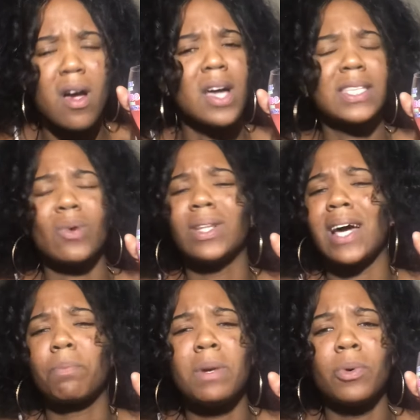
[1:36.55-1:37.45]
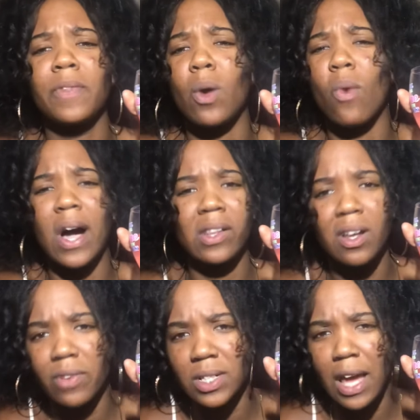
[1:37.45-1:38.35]
Because I know a lot of people think wine
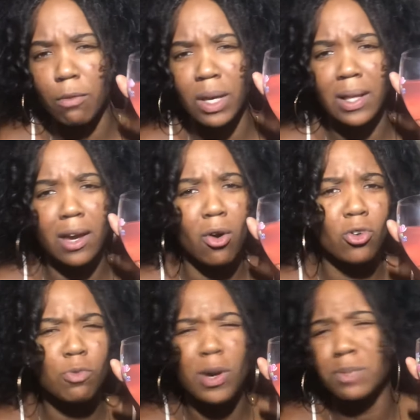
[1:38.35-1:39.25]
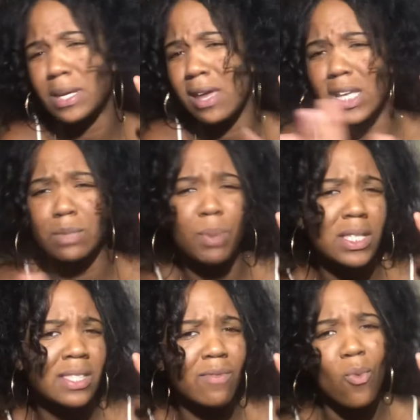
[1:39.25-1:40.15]
lovers like me, like, oh, you supposed to be getting
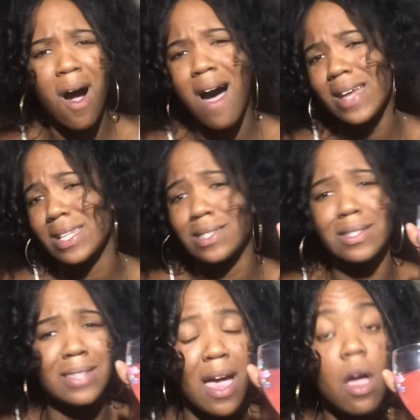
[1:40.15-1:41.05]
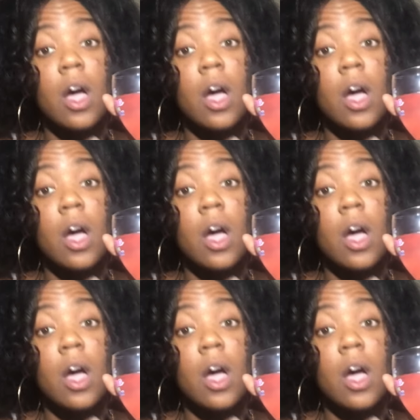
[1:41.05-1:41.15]
expensive wine, this, that.